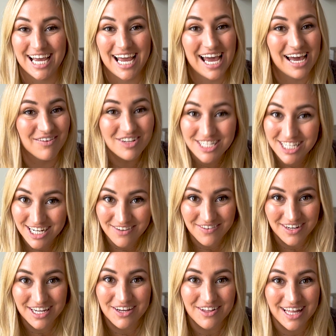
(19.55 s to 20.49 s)
I haven't done a
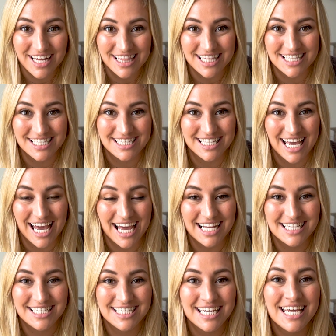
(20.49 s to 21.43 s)
video like this
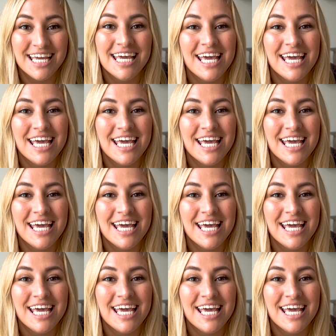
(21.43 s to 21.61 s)
yet,